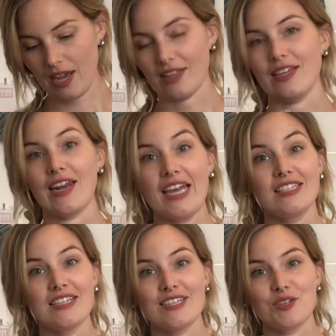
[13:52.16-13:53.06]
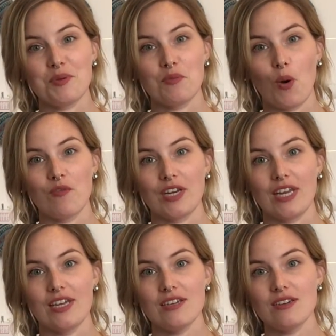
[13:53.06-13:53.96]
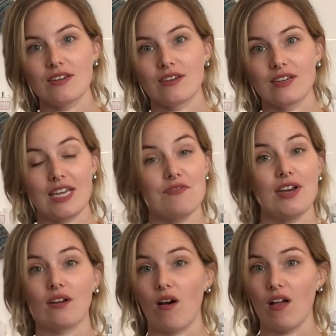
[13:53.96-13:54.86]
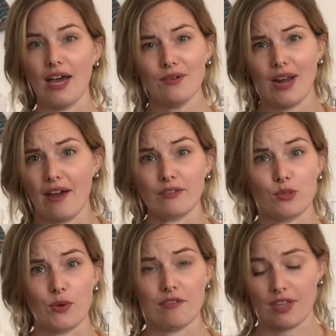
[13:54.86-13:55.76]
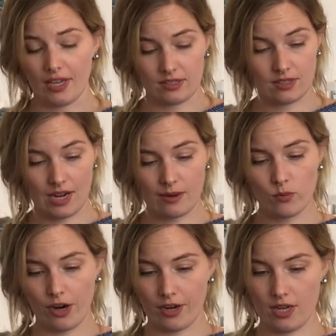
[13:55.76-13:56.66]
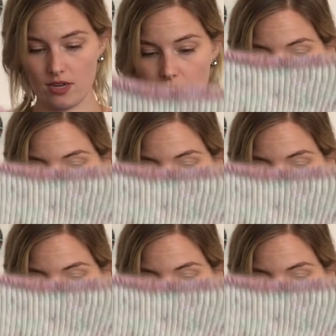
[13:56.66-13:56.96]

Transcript: And then ends need to be woven in, if at all. I don't have to weave the ends, and I'm wearing it.